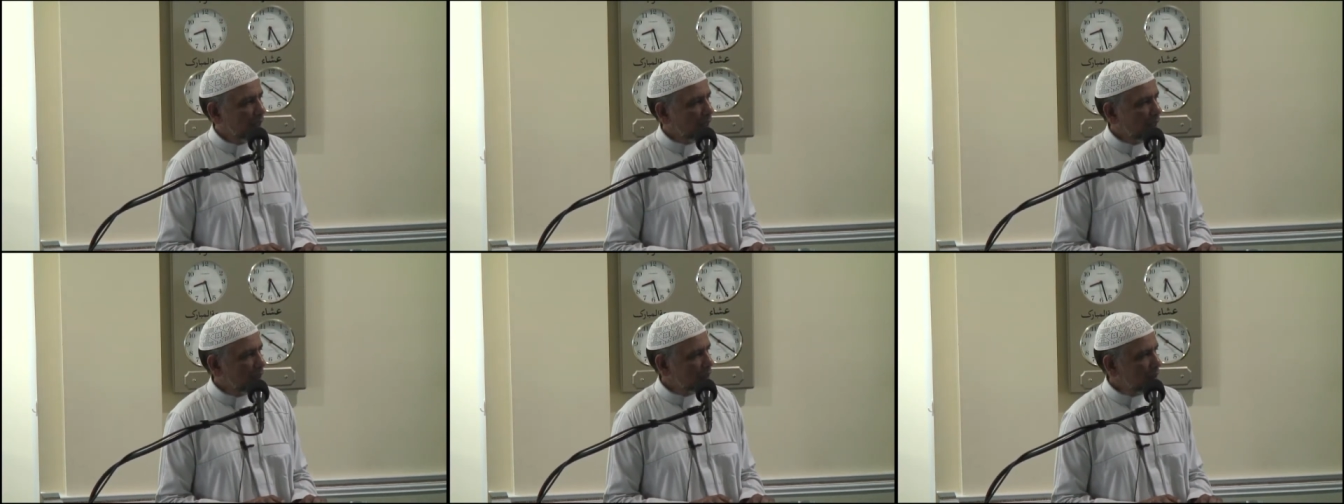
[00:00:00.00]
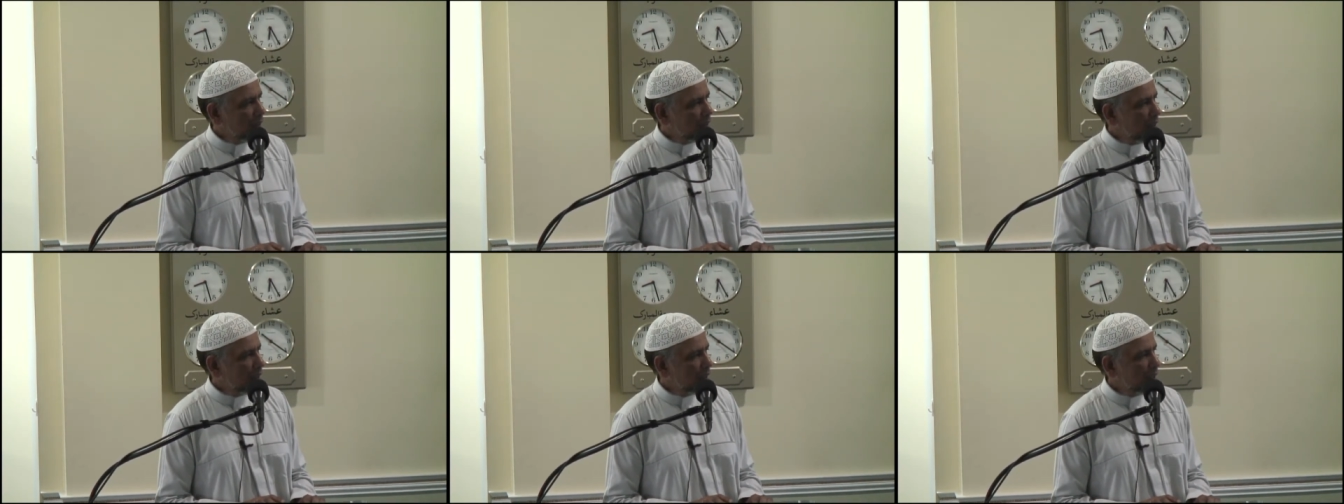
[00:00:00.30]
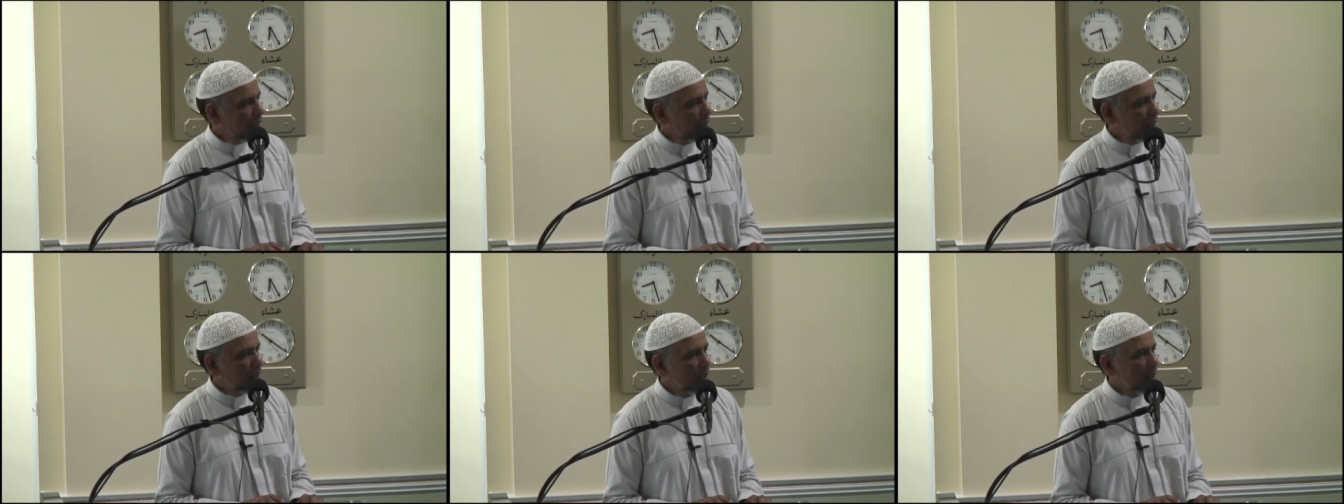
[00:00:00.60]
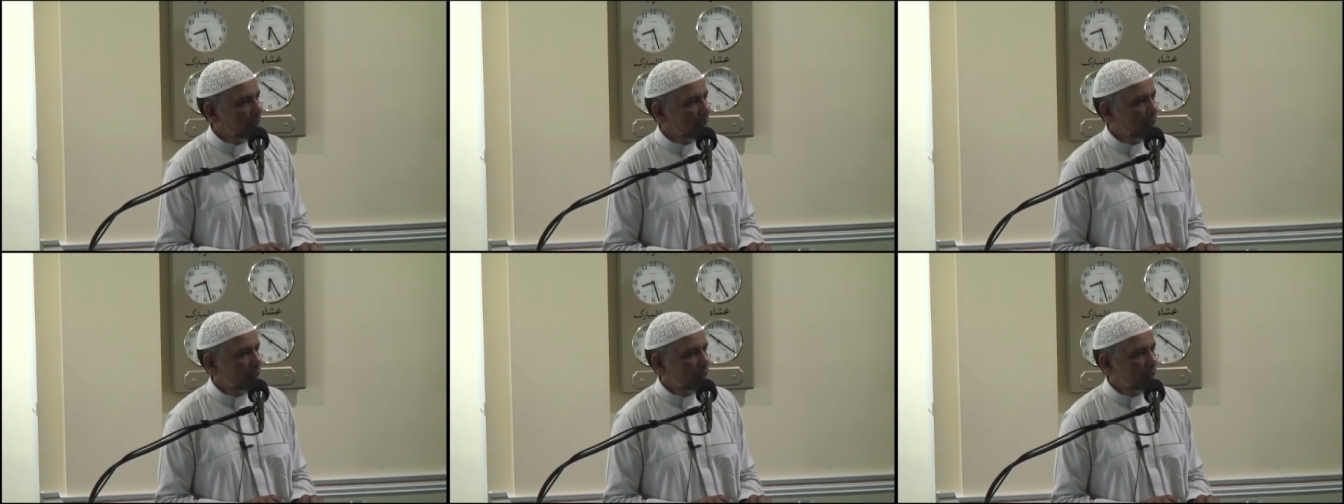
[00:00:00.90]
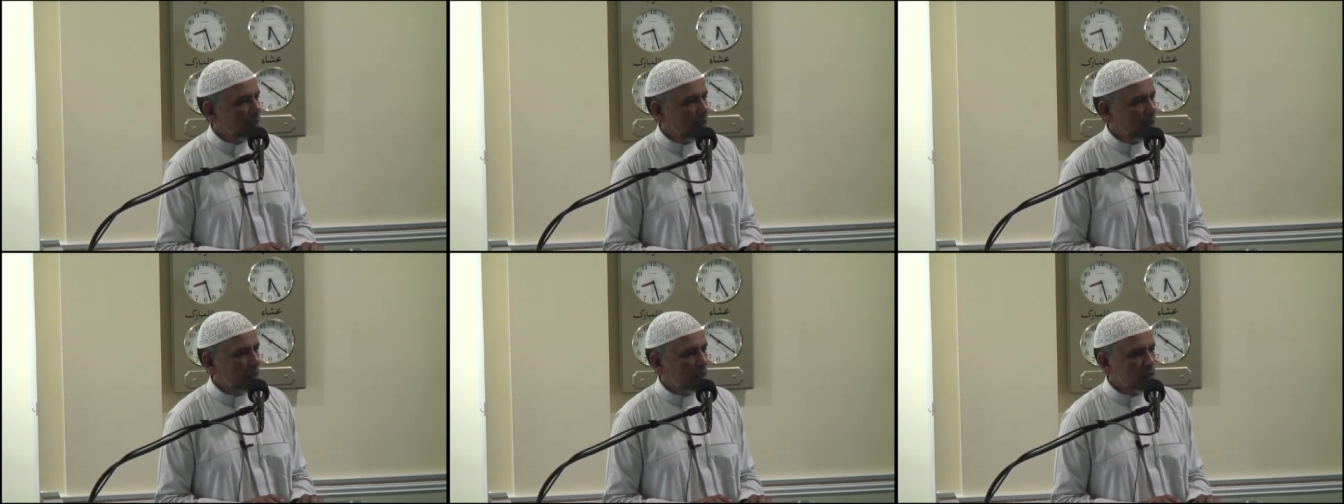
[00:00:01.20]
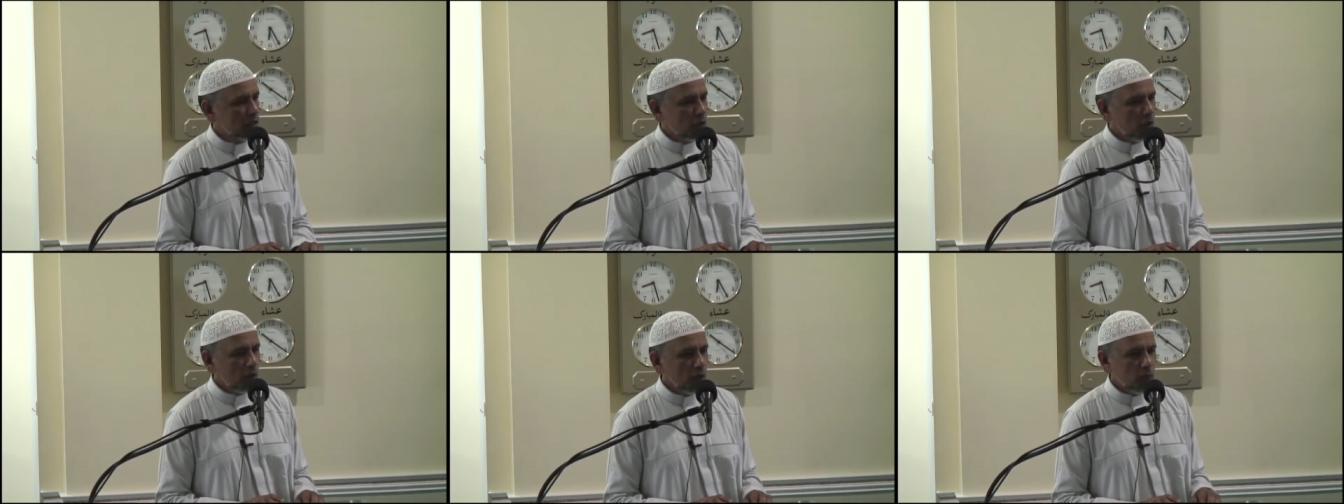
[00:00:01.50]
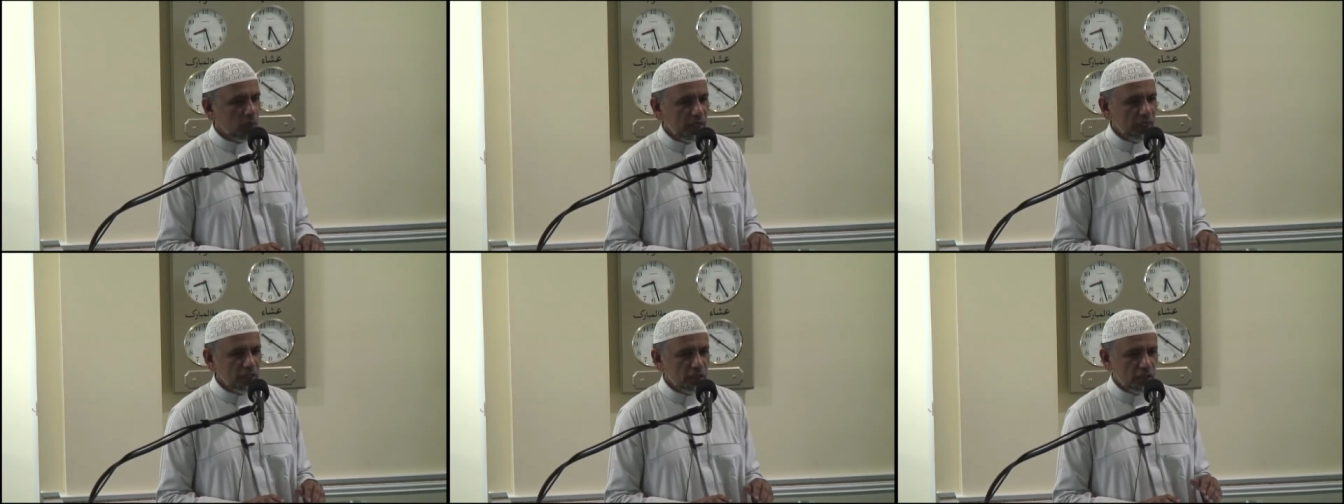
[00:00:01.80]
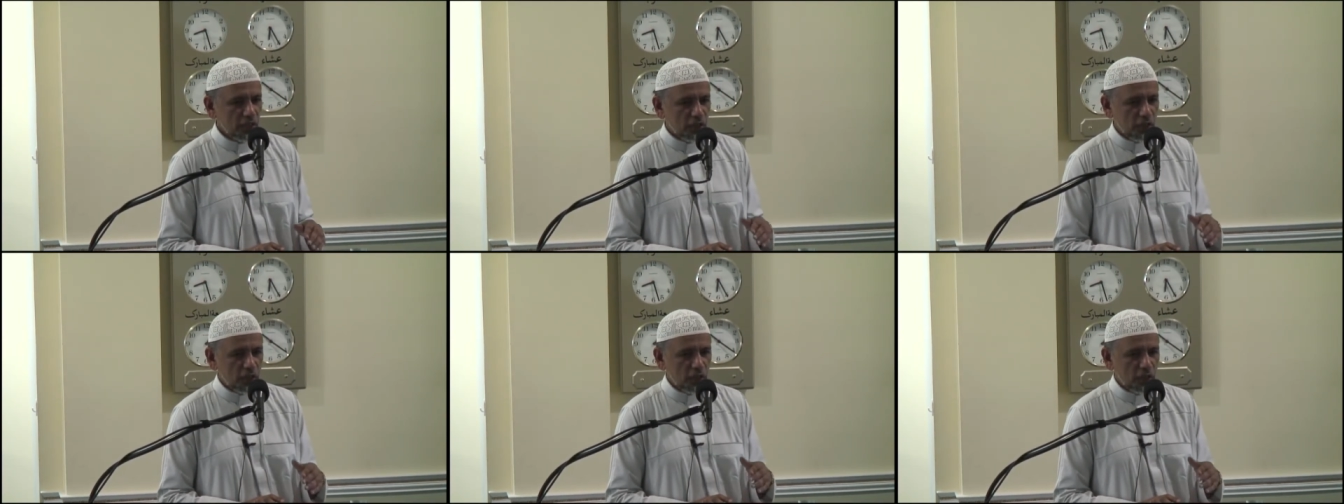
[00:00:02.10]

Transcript: Allah is always